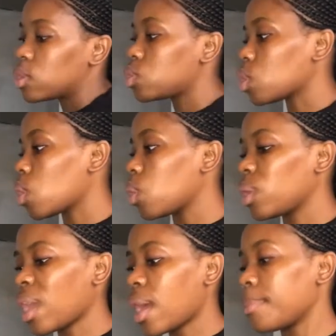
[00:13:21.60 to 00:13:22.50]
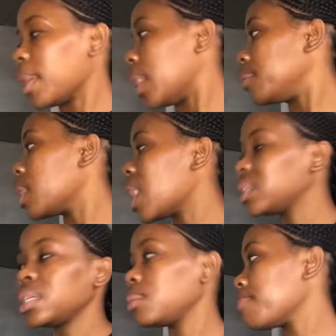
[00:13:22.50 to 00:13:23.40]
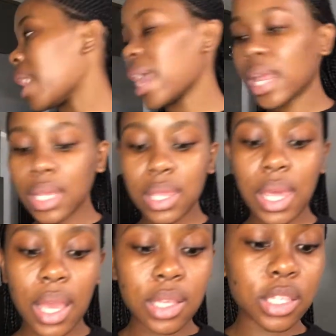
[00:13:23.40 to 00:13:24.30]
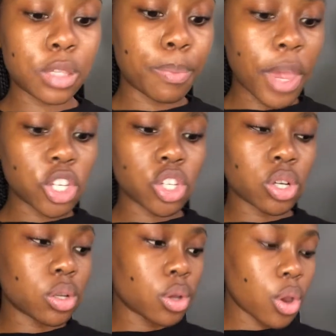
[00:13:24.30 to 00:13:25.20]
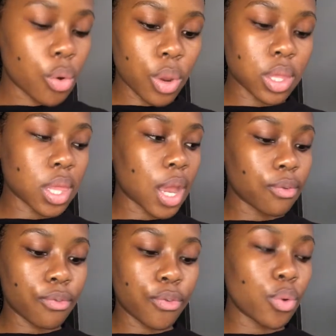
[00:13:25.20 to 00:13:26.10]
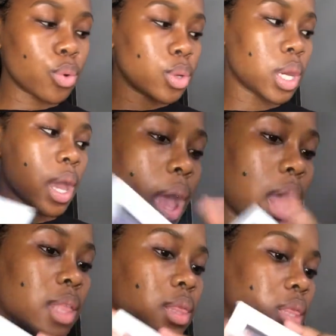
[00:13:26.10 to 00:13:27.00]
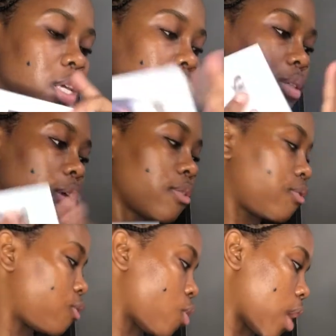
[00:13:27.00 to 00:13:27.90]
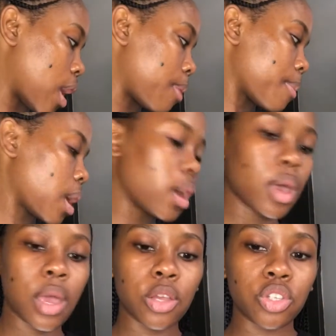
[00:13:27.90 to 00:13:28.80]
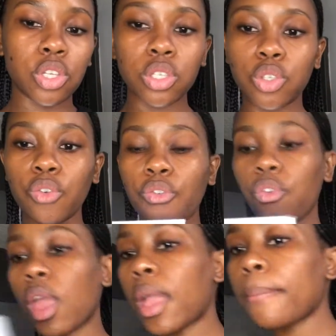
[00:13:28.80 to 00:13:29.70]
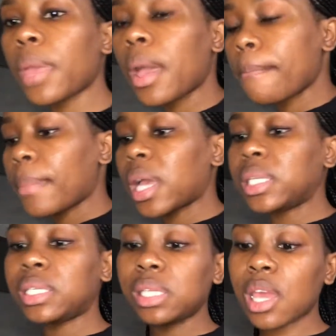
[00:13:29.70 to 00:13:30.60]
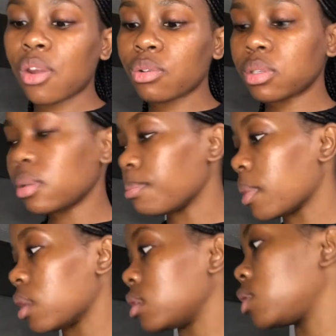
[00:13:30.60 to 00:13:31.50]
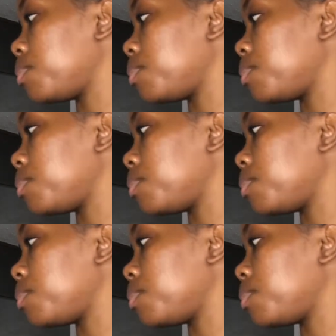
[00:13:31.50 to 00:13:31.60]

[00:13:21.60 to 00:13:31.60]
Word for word: so yeah man i didn't buy anything special rather than food and this frame just to frame my dearest mother's